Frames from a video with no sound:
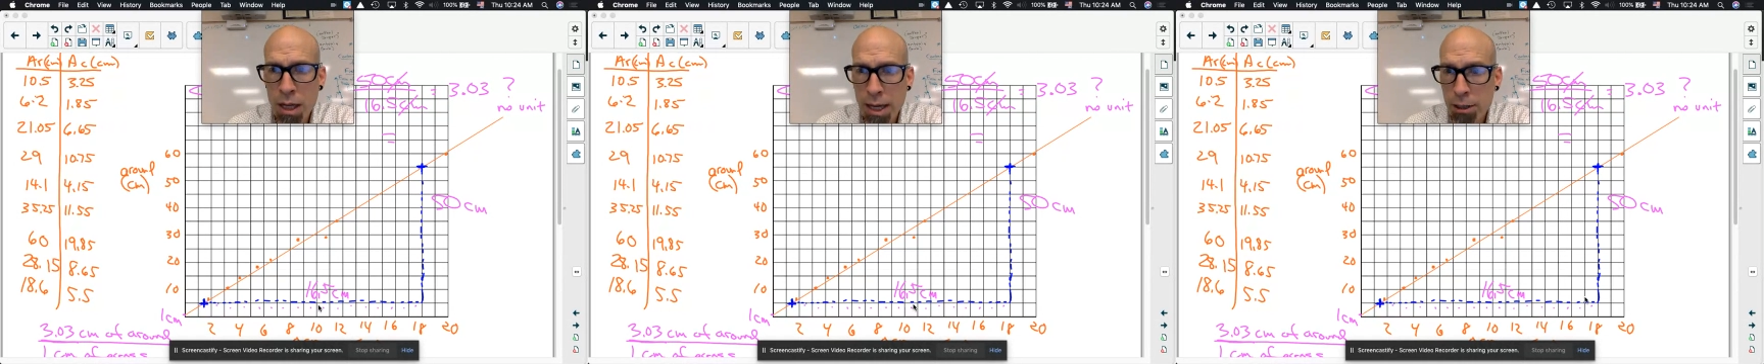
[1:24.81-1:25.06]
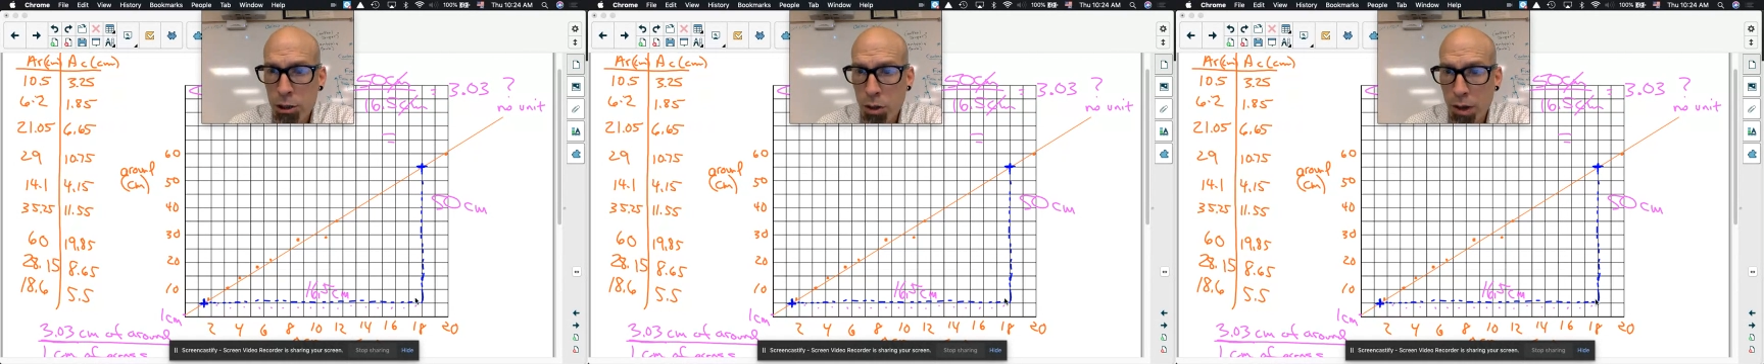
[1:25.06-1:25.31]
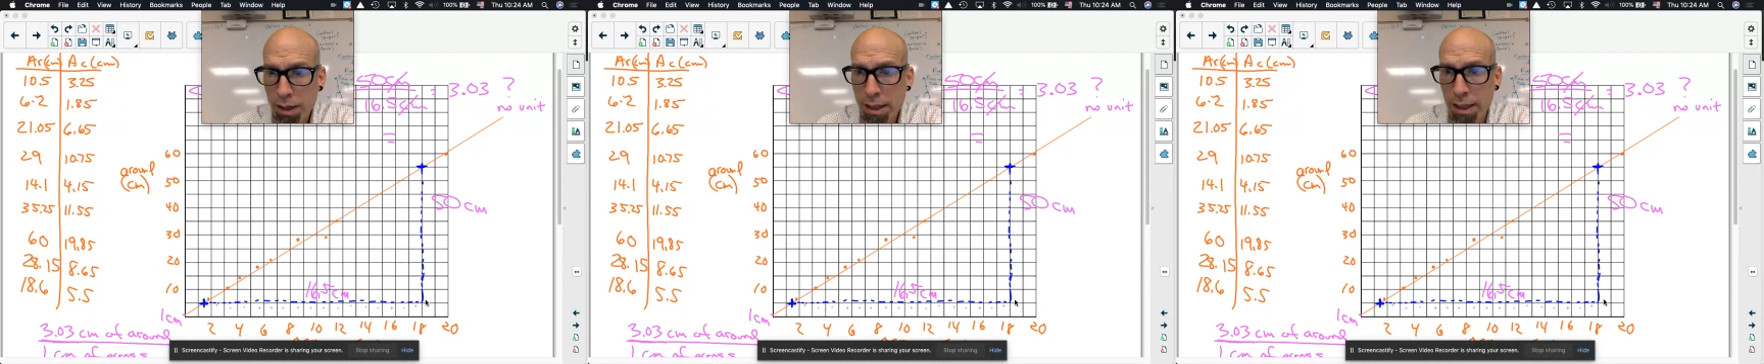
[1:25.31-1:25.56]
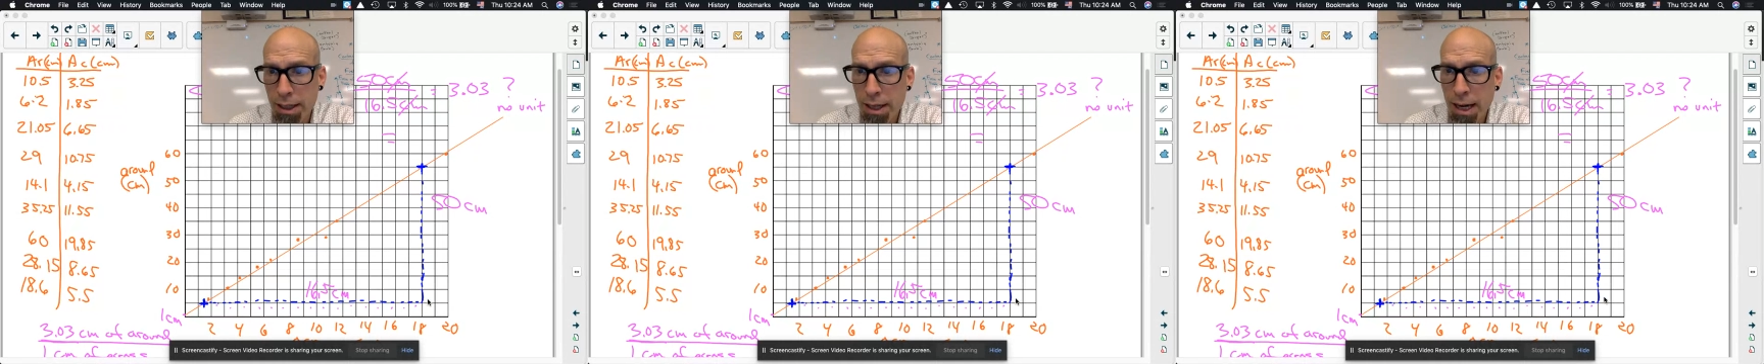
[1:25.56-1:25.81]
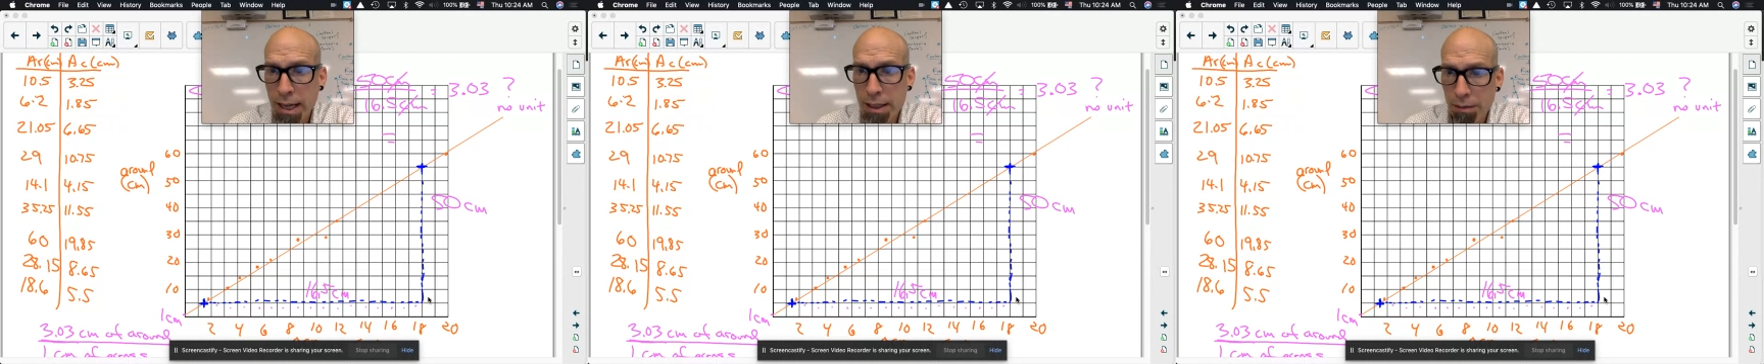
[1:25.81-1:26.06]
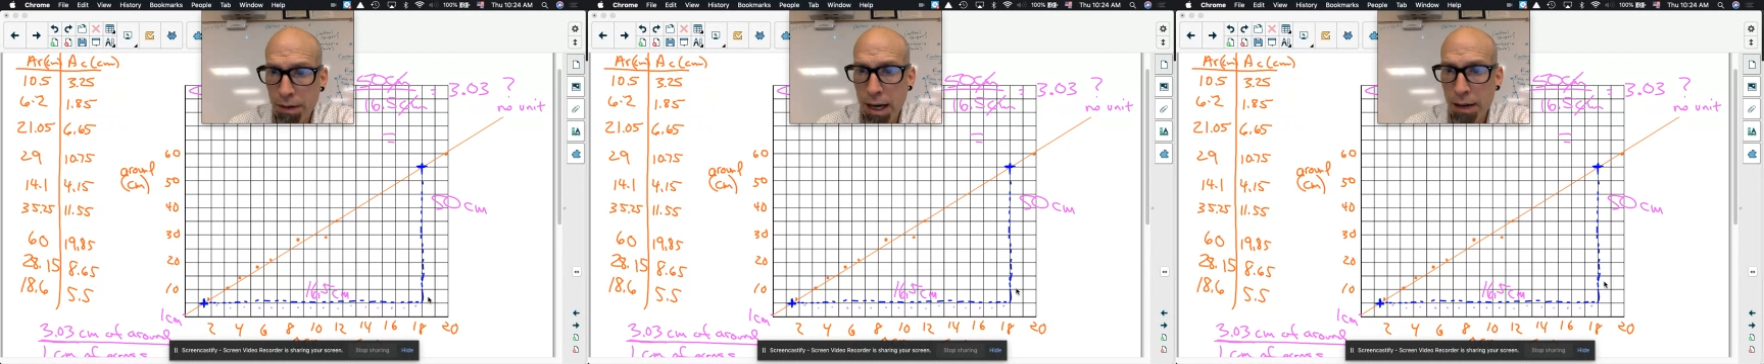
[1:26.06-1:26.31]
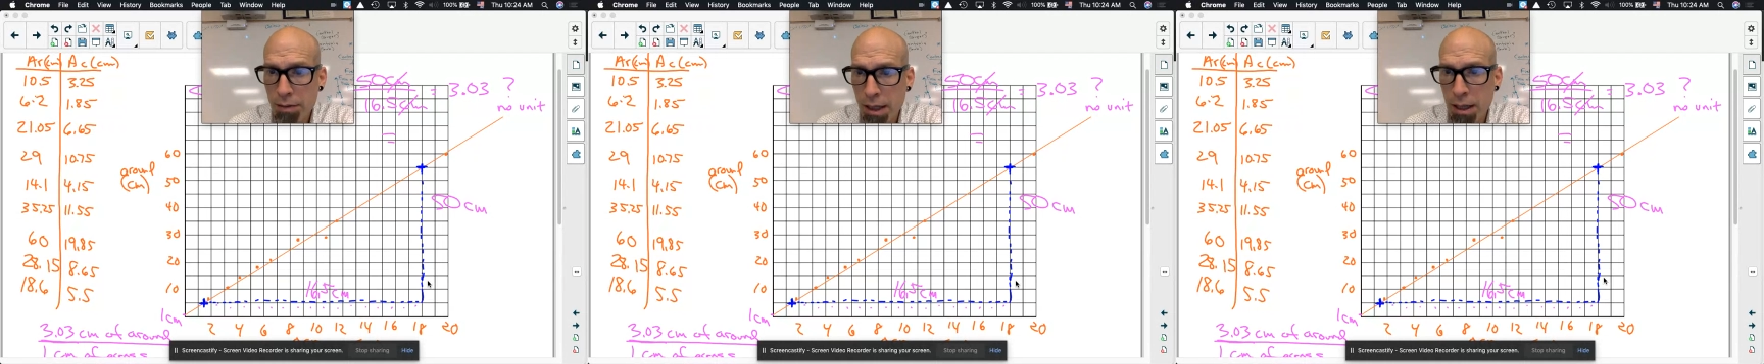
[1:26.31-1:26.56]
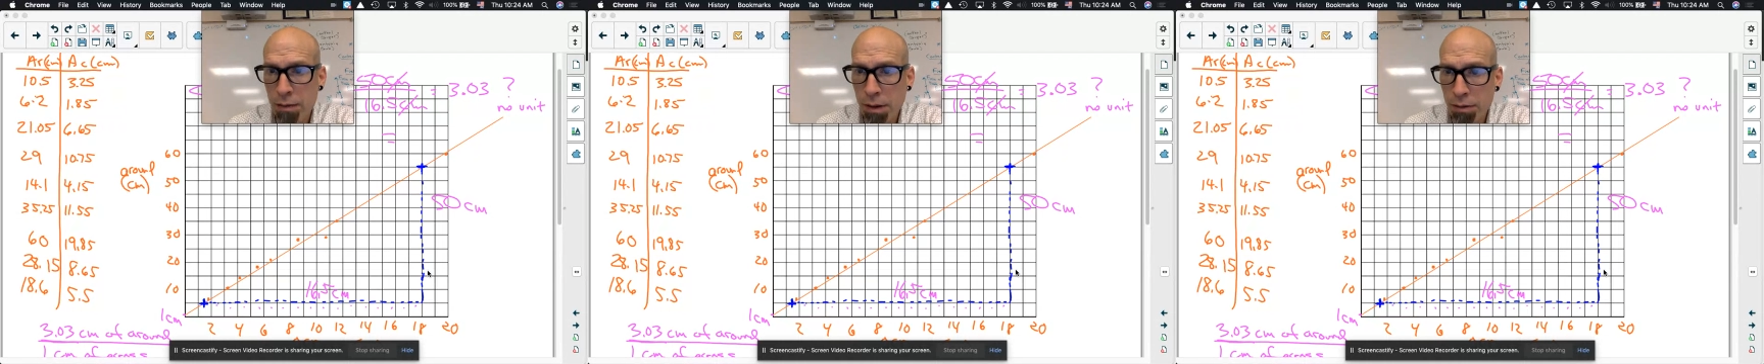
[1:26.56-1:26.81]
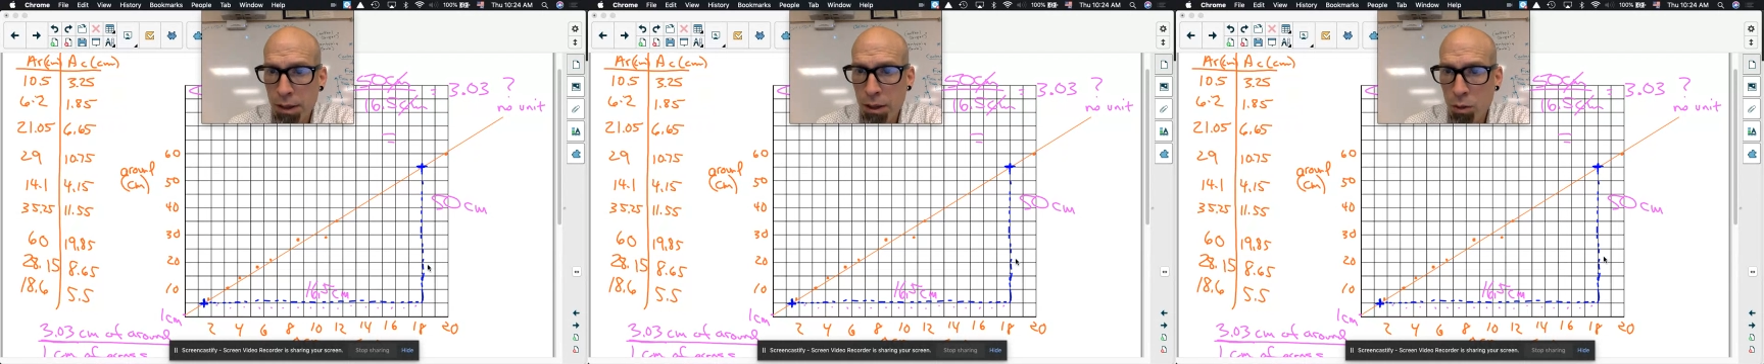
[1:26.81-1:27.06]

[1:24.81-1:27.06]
And so I did. I said 5, 10, 15,